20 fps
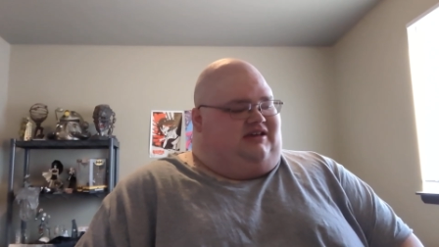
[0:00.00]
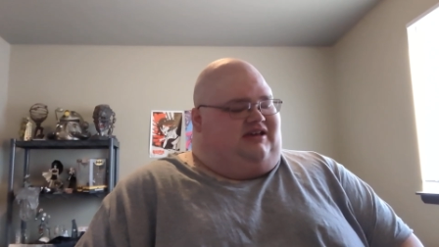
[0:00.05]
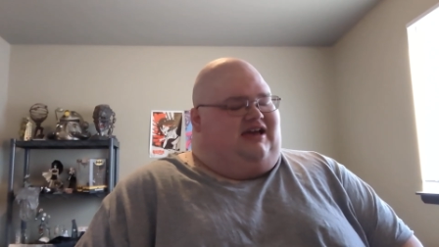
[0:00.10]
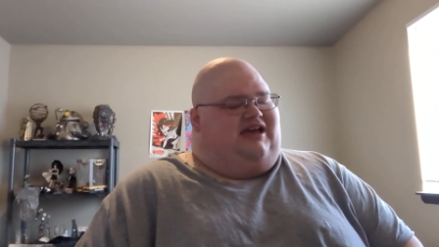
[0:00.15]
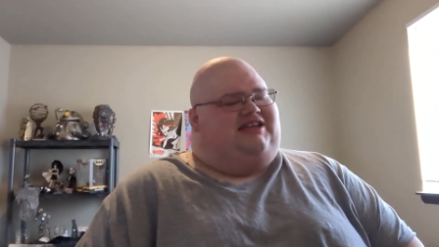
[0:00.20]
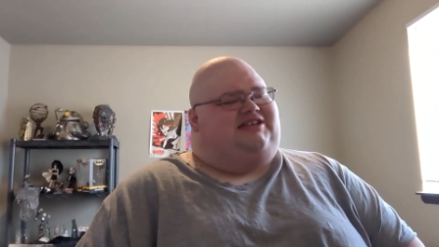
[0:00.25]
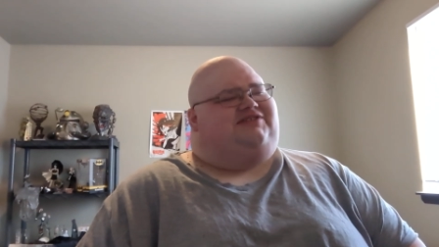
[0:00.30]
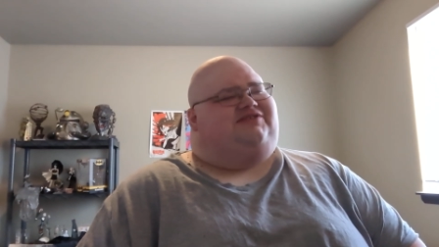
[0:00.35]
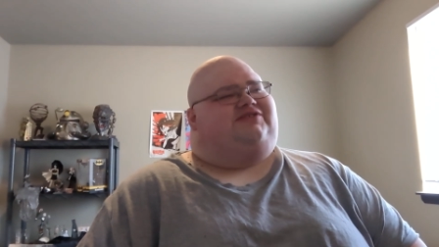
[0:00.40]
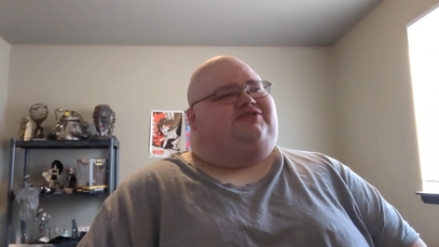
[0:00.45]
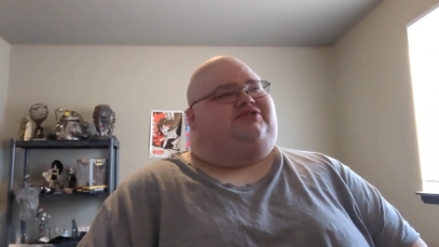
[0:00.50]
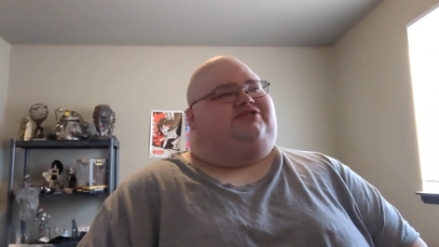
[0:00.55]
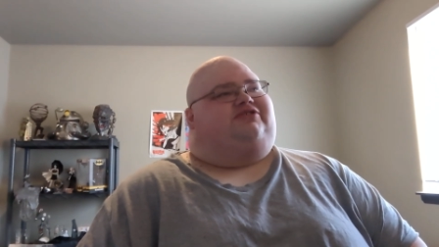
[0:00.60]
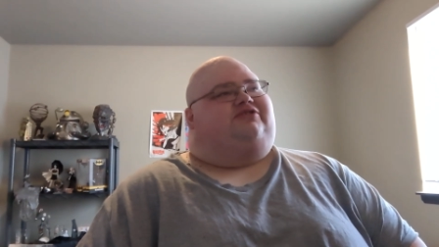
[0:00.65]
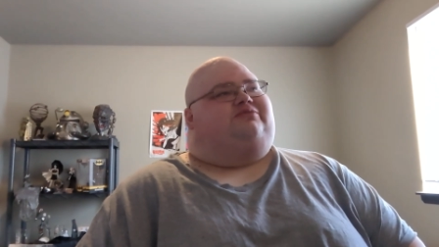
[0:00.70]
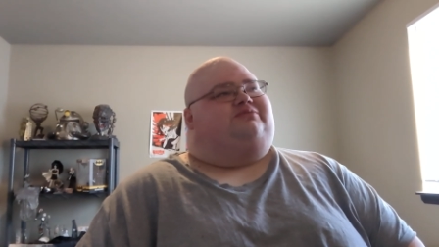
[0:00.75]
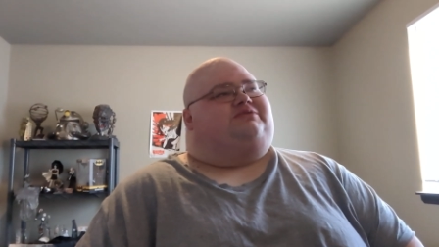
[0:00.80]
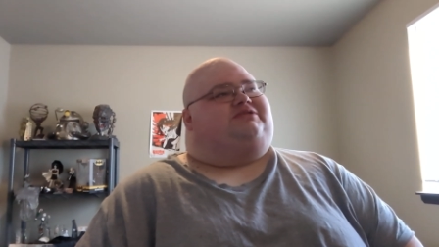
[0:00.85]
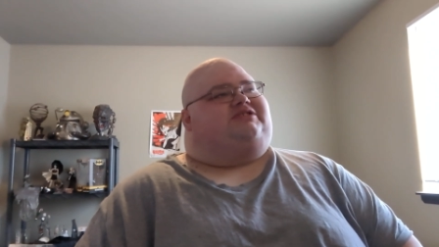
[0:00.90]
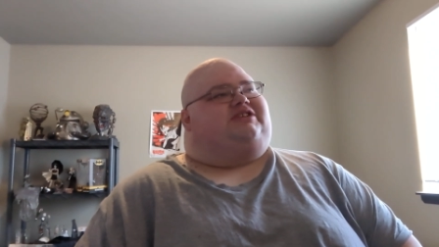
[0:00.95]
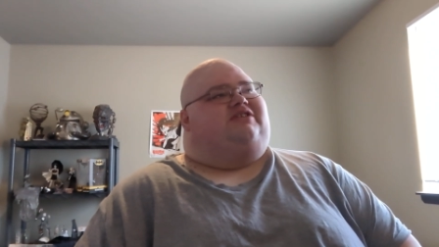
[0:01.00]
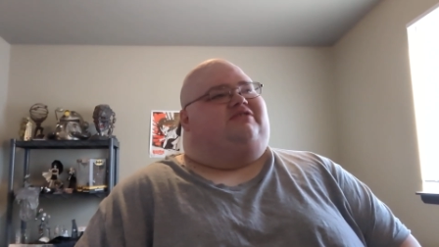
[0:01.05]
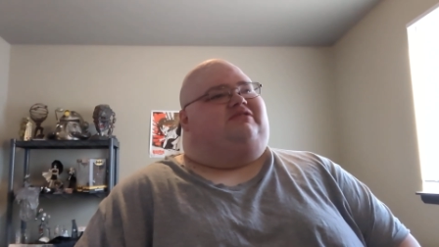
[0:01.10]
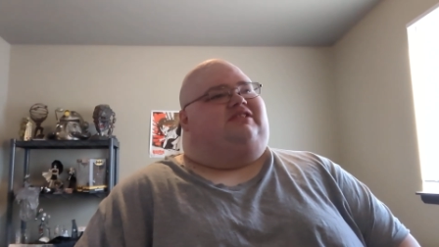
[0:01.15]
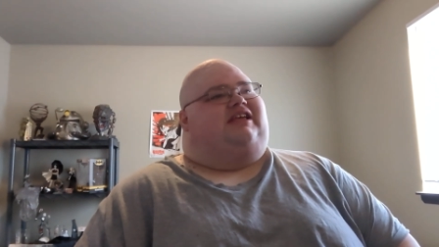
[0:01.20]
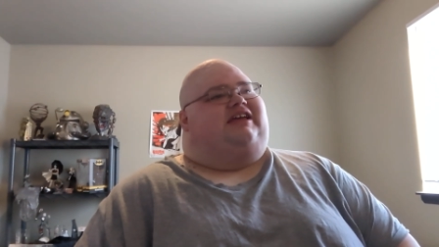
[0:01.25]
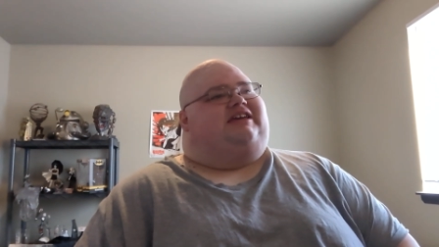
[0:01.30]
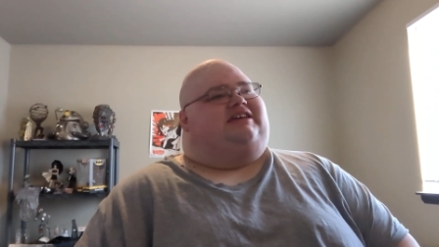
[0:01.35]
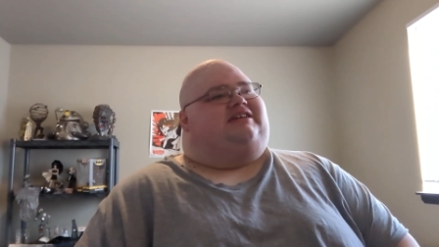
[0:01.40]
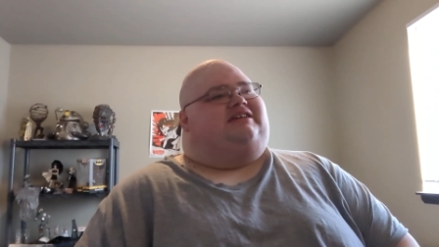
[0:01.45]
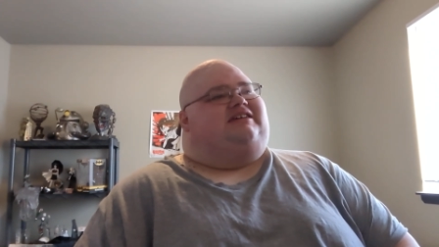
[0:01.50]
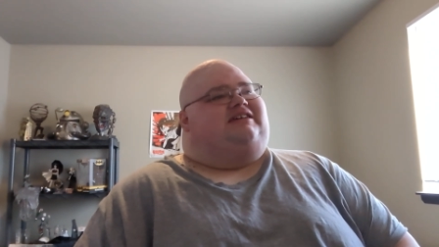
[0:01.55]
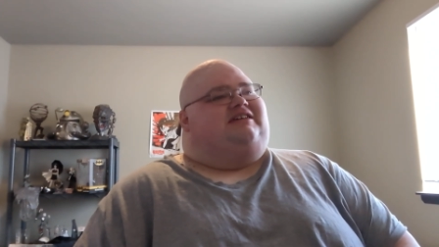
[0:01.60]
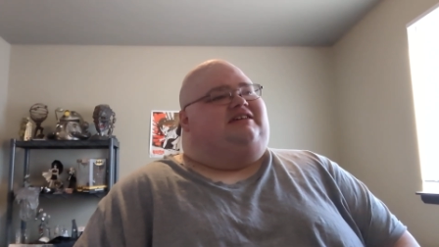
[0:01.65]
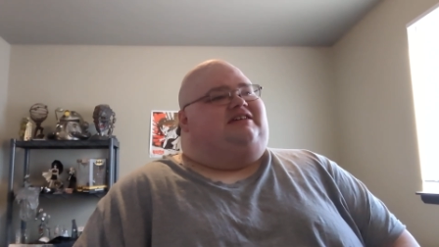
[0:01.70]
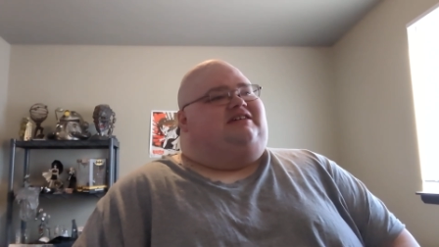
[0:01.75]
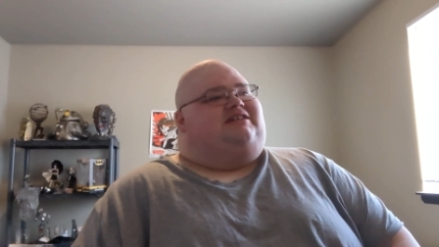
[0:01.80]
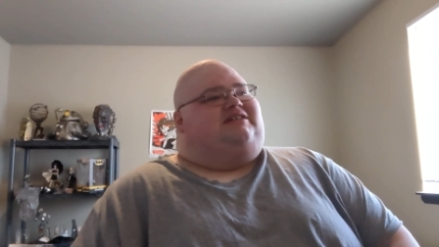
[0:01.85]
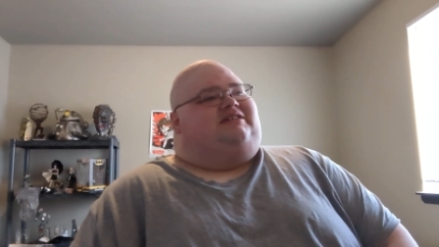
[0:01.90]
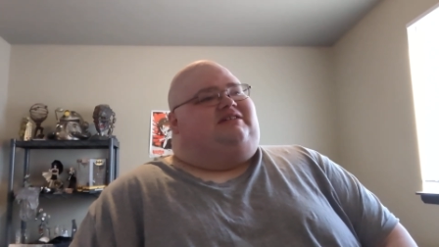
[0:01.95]
As for Tombstone, like,
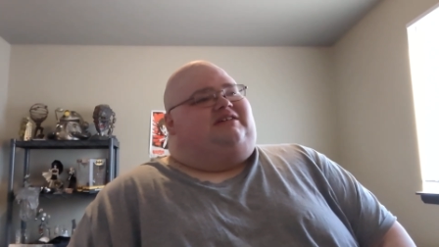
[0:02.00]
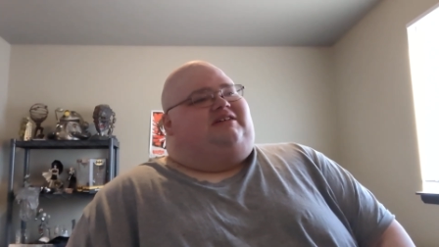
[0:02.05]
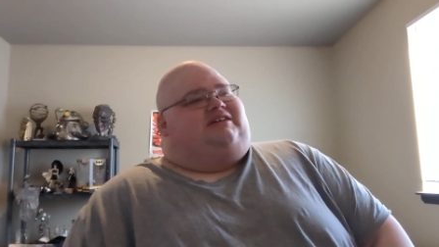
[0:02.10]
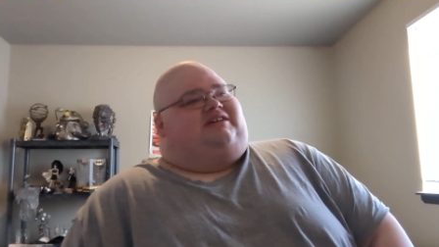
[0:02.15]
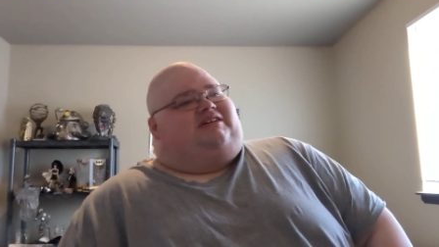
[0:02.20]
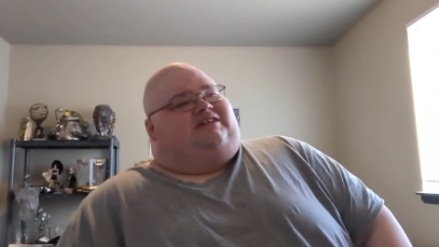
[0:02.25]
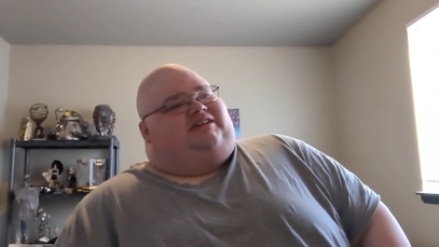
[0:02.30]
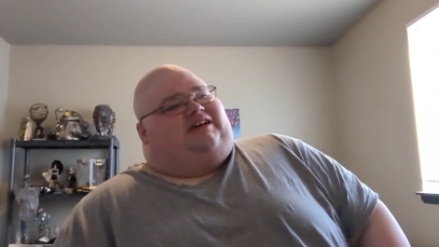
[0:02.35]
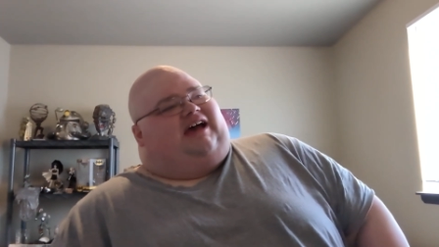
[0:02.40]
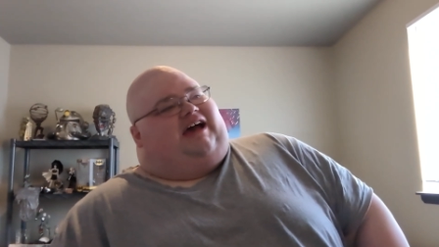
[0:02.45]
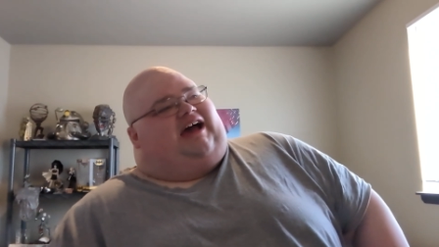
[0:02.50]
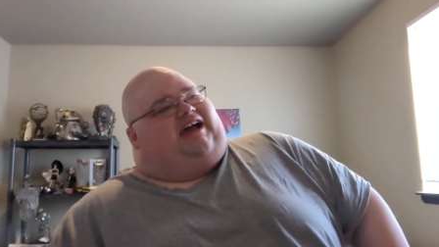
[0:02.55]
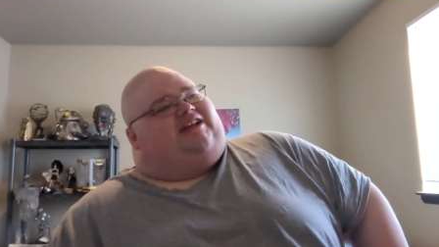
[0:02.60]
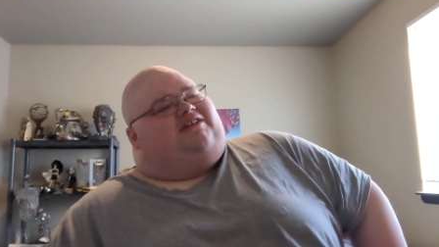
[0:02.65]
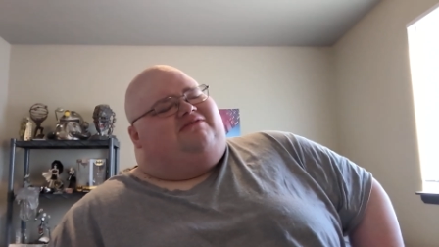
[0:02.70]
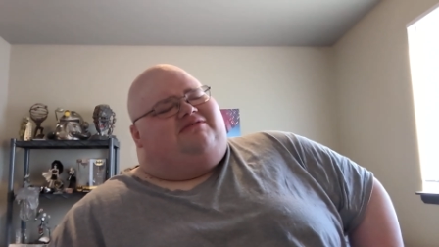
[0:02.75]
I